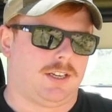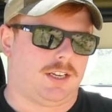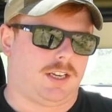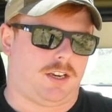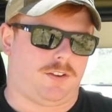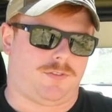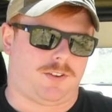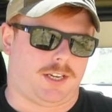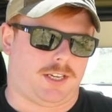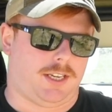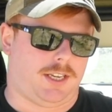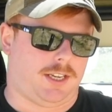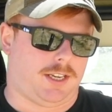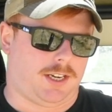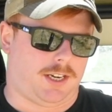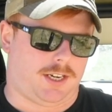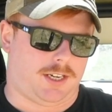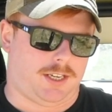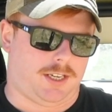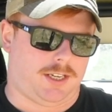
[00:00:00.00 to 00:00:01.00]
If I get
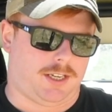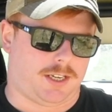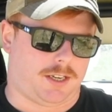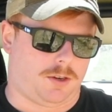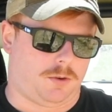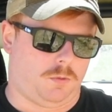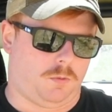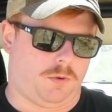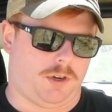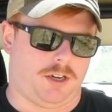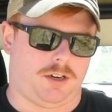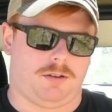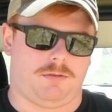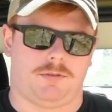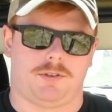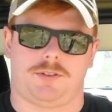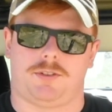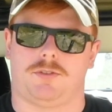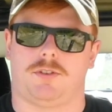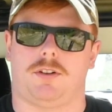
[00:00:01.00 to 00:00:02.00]
any kind of weird
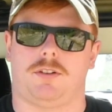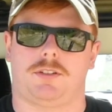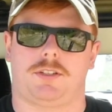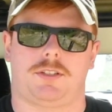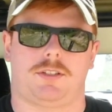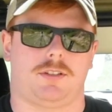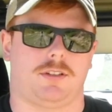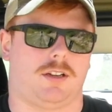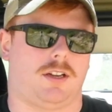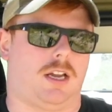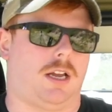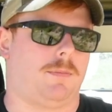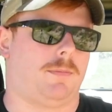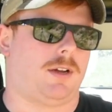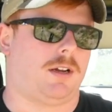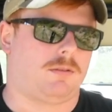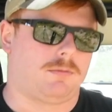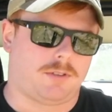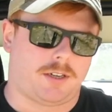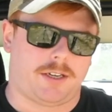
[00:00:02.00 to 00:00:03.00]
results,
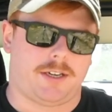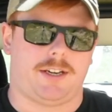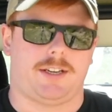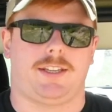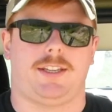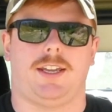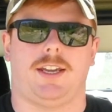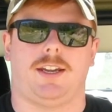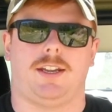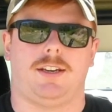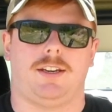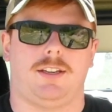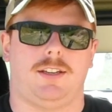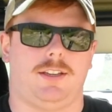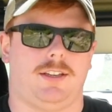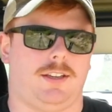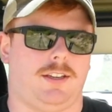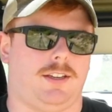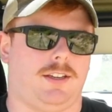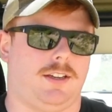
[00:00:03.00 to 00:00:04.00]
I'll run it again
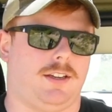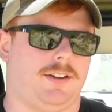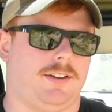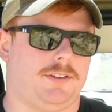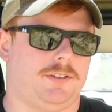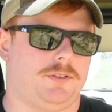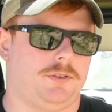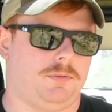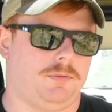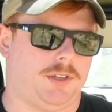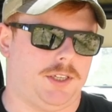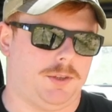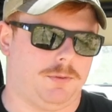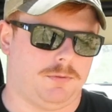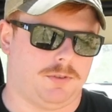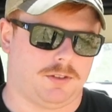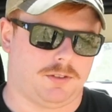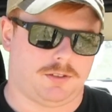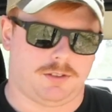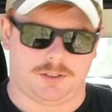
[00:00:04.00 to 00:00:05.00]
and we
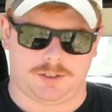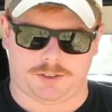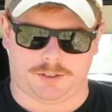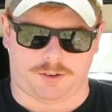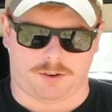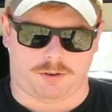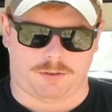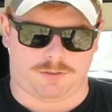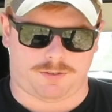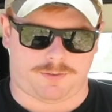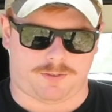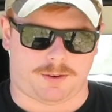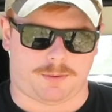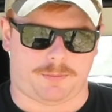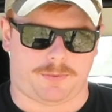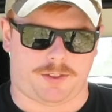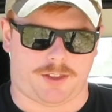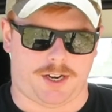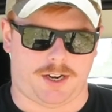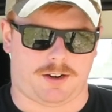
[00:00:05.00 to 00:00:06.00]
will go
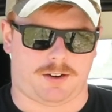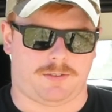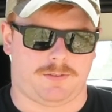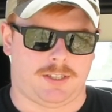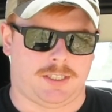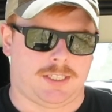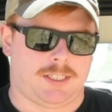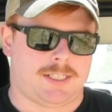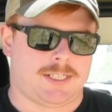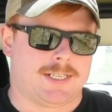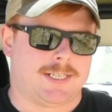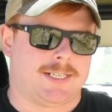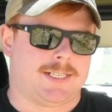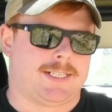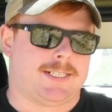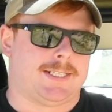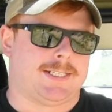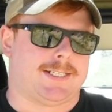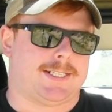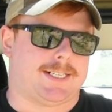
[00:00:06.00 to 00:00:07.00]
from there.
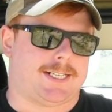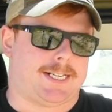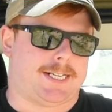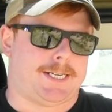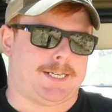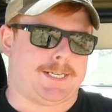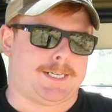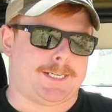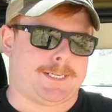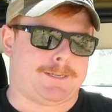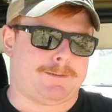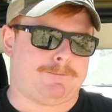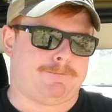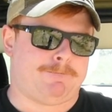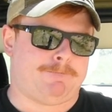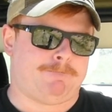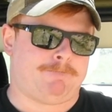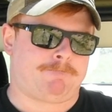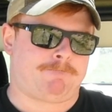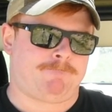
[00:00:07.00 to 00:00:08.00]

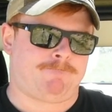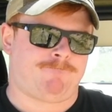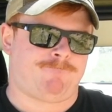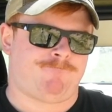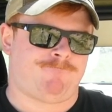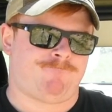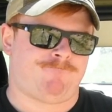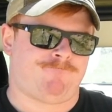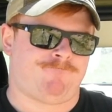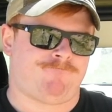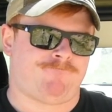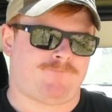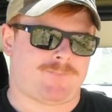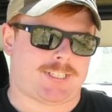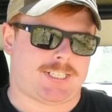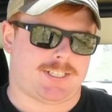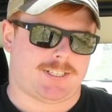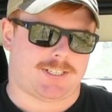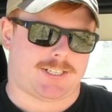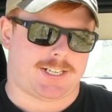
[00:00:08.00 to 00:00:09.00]
I
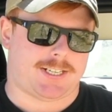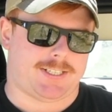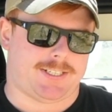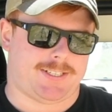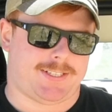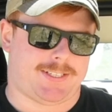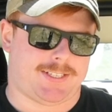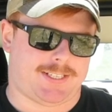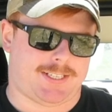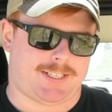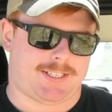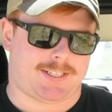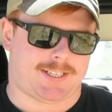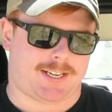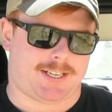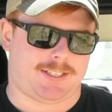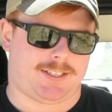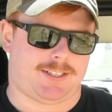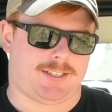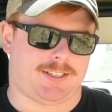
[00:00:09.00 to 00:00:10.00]
think
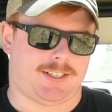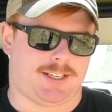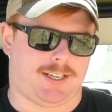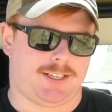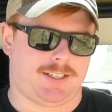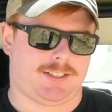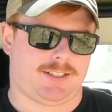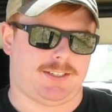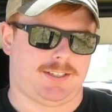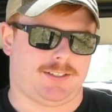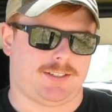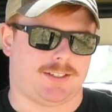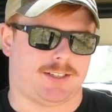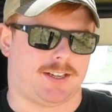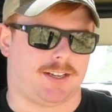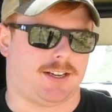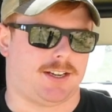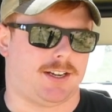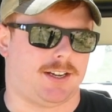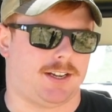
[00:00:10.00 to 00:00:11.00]
that's it.
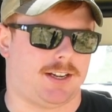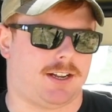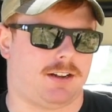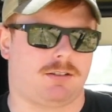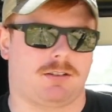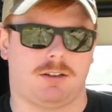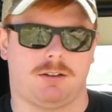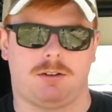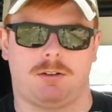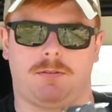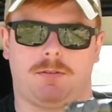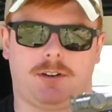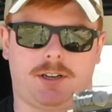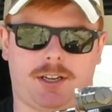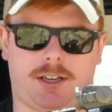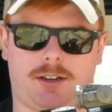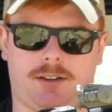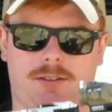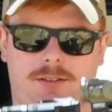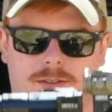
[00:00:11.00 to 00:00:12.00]
I'll go over
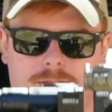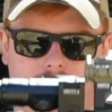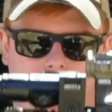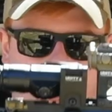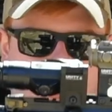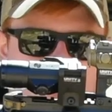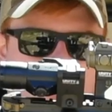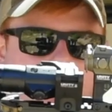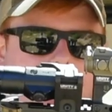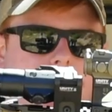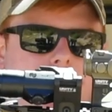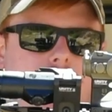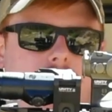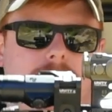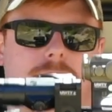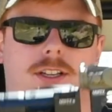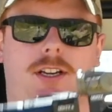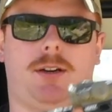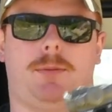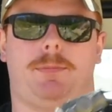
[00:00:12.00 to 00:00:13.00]
kind of the gun, the
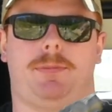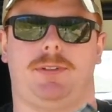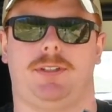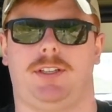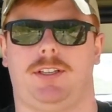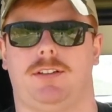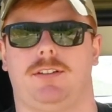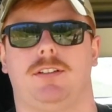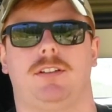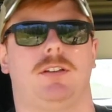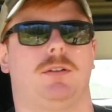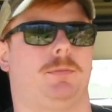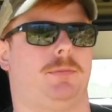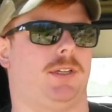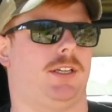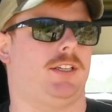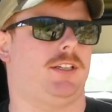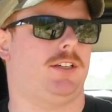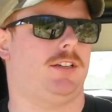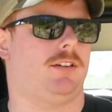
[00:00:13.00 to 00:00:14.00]
setup in a little
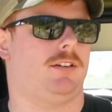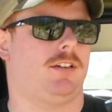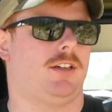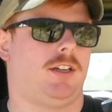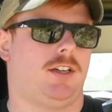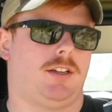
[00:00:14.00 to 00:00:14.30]
bit here.